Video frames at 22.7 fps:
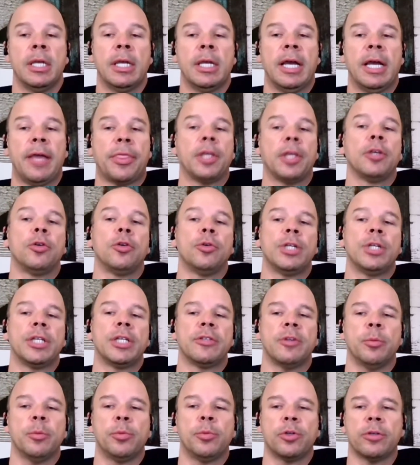I think good
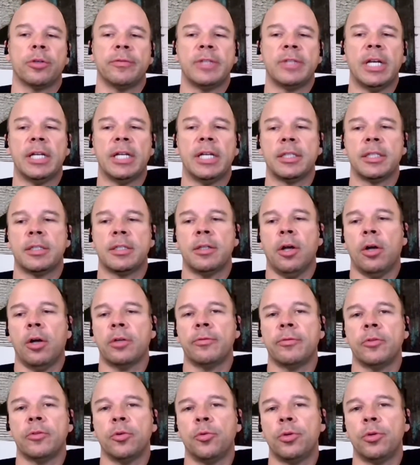example of that is part
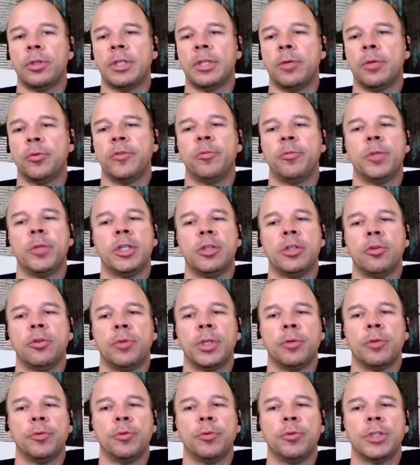of the work that we've been
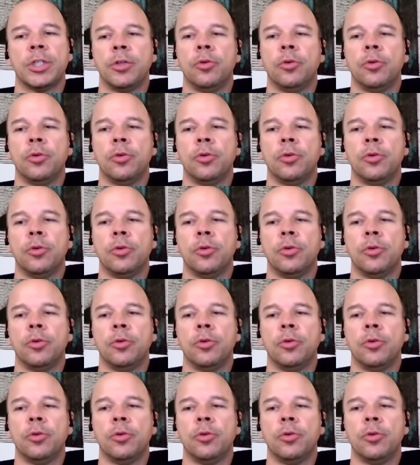doing with